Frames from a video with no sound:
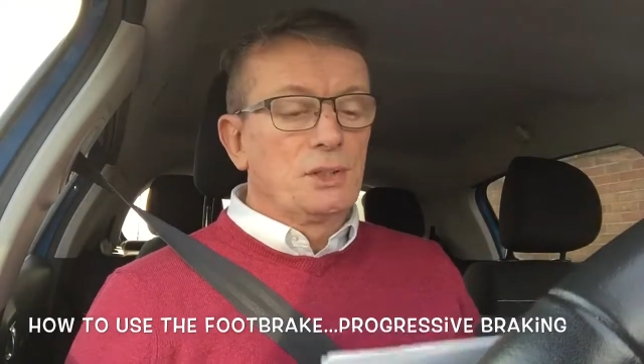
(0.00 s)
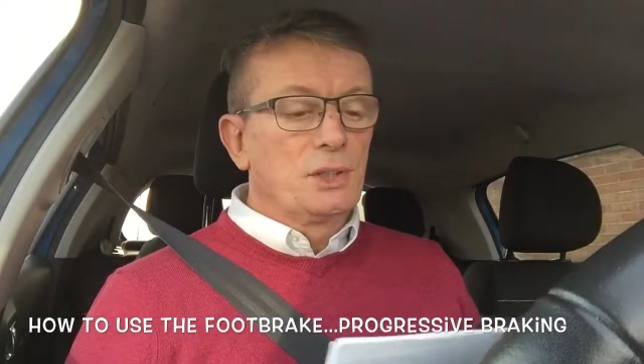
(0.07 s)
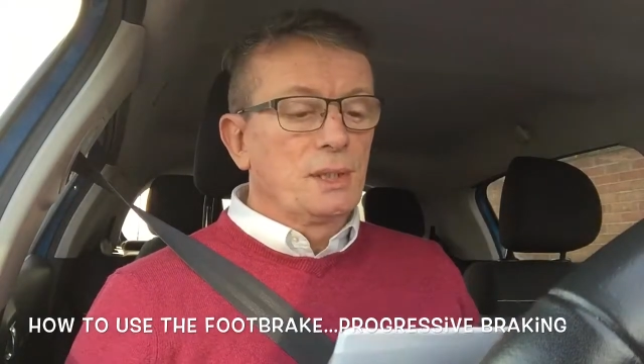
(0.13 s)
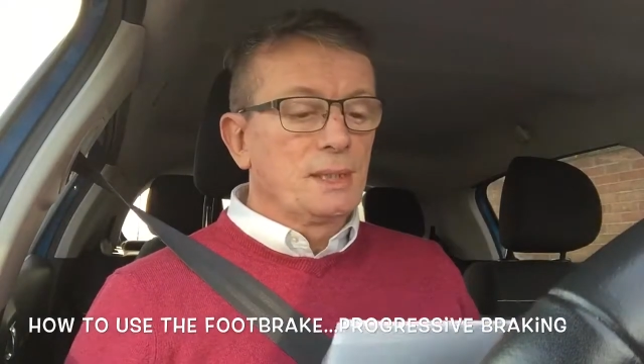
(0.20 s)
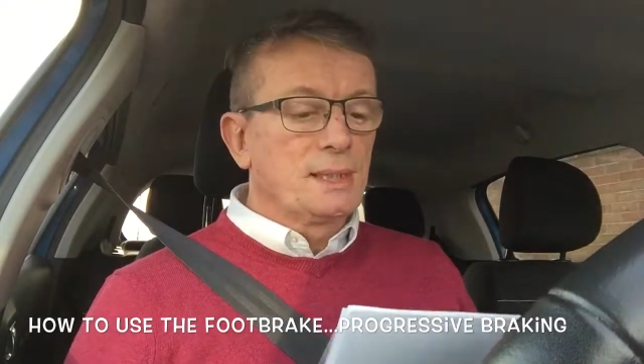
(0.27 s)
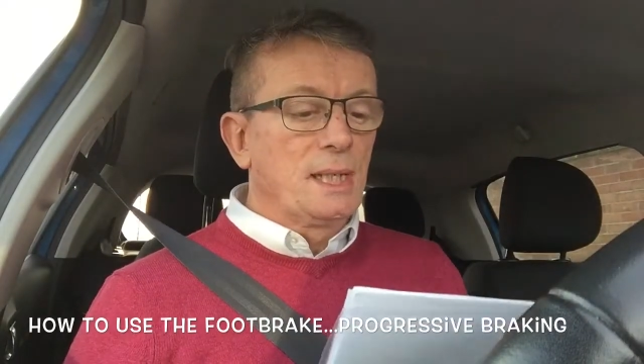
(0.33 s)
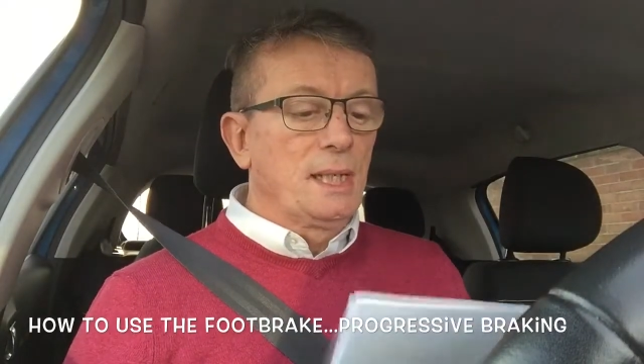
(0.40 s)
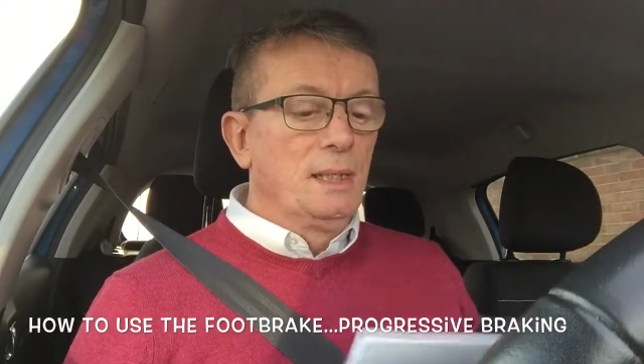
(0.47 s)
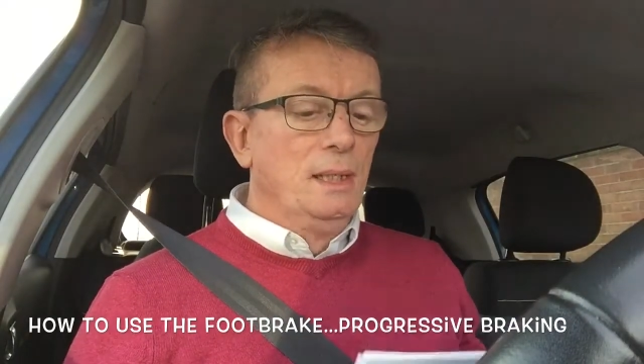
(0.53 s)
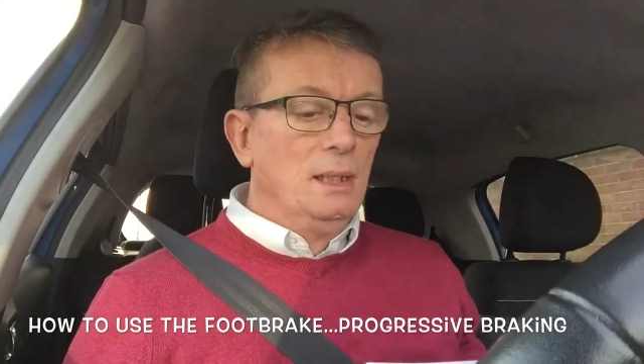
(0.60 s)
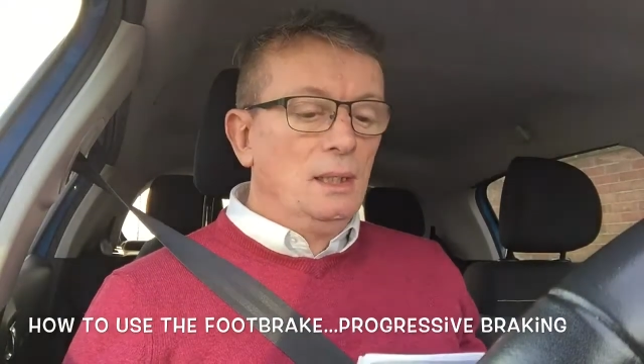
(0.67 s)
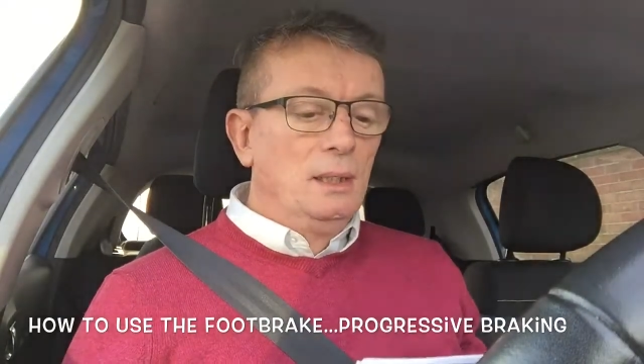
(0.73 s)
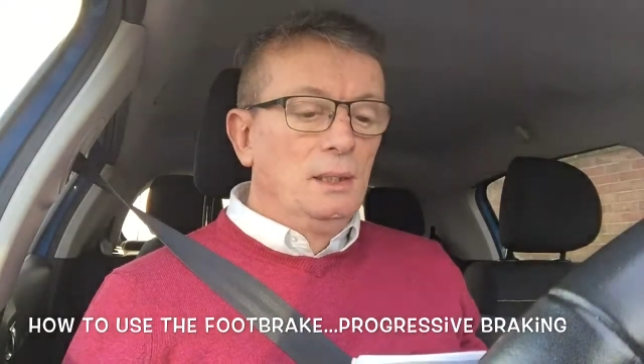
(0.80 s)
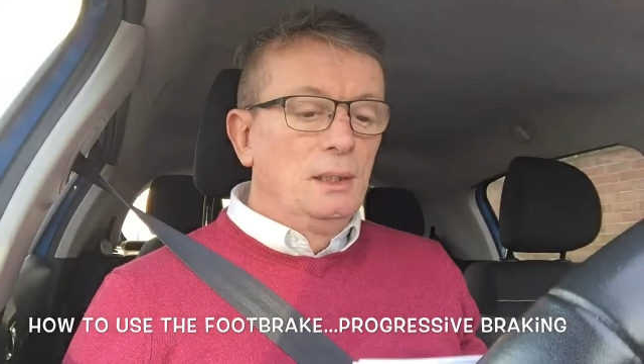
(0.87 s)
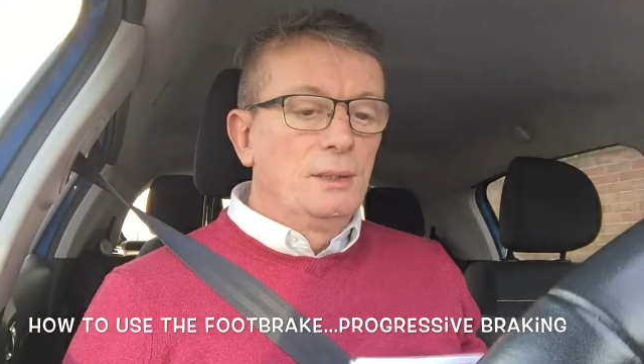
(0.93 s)
should I say,
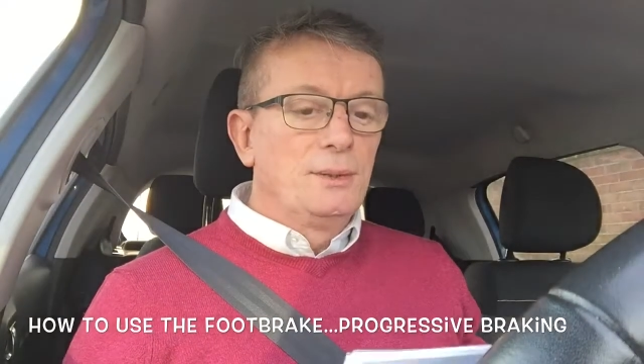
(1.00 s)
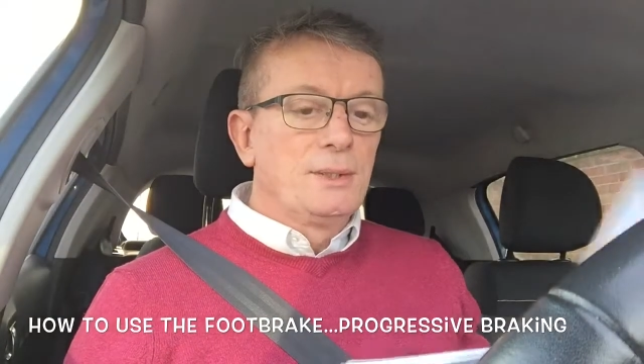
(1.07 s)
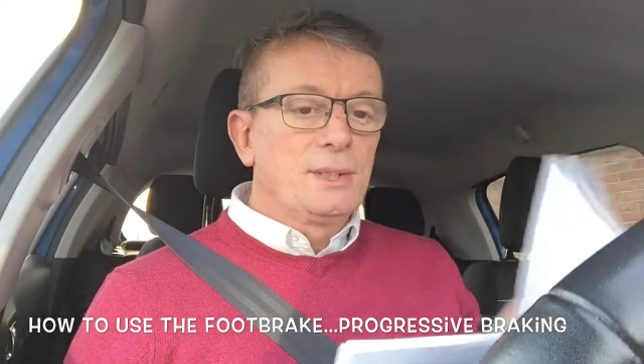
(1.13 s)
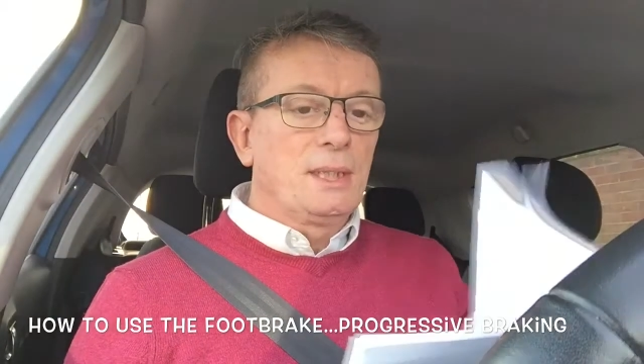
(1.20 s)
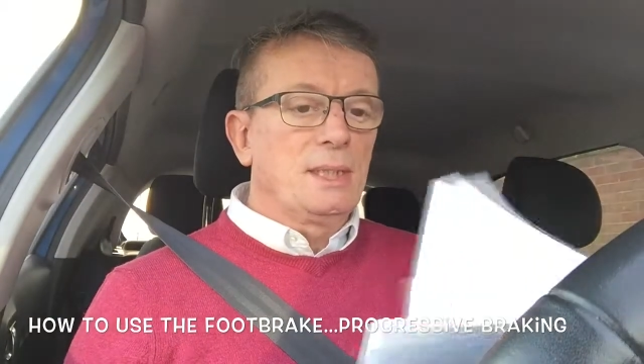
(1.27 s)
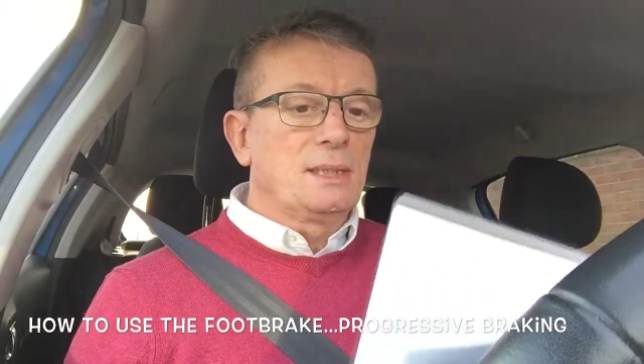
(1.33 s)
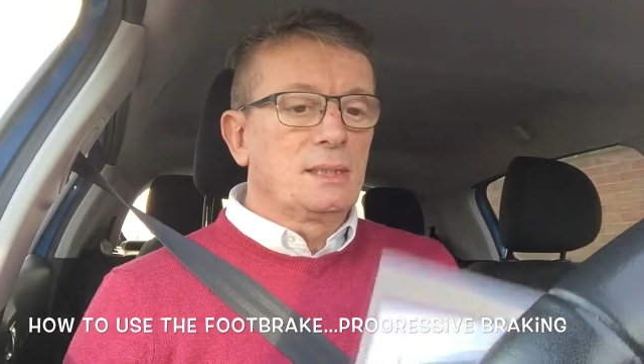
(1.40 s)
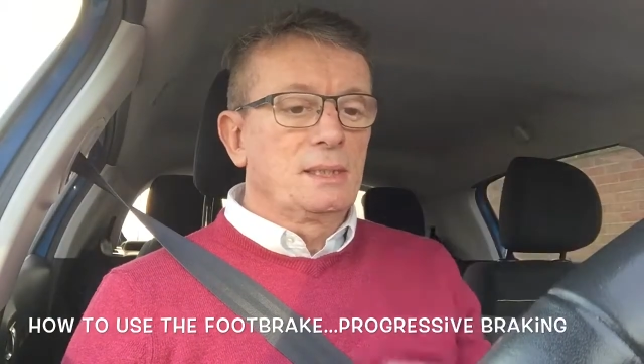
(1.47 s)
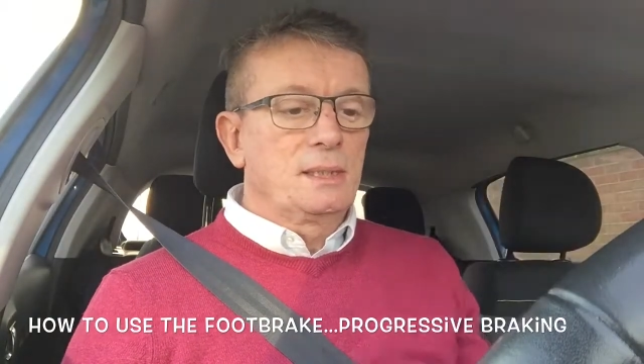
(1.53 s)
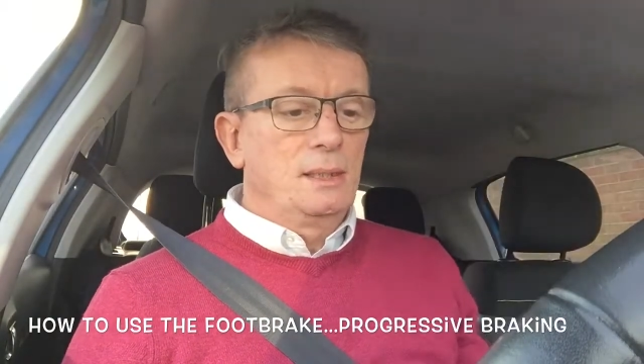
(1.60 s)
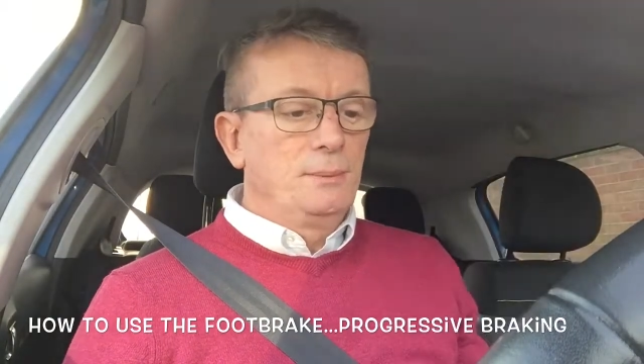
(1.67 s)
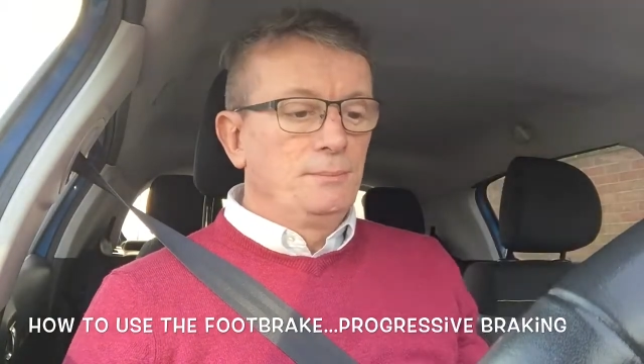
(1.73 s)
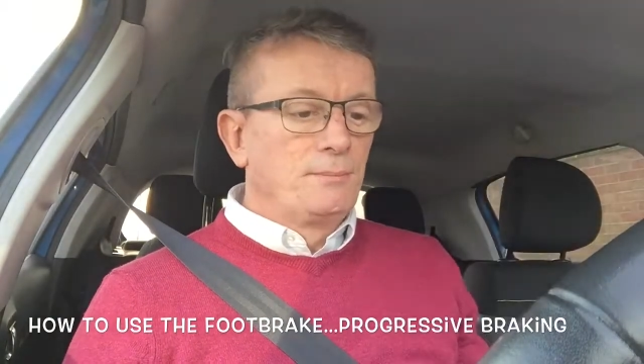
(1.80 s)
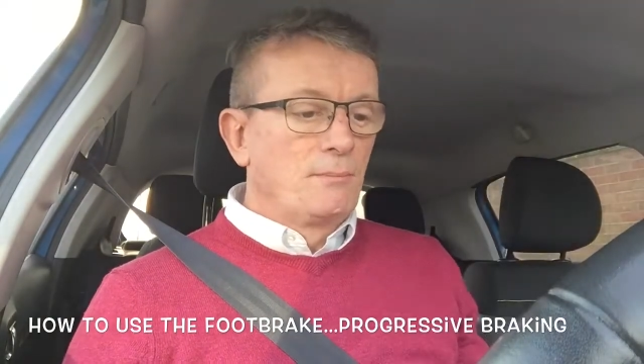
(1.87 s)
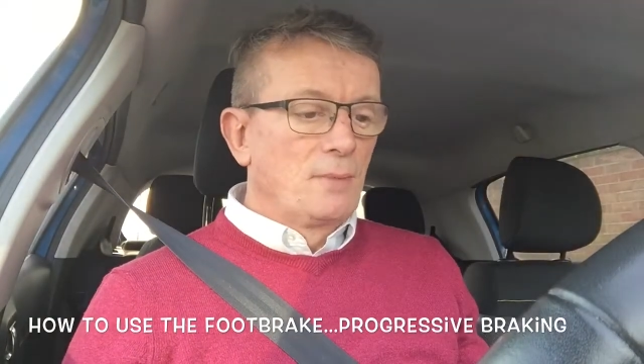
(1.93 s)
on the test. So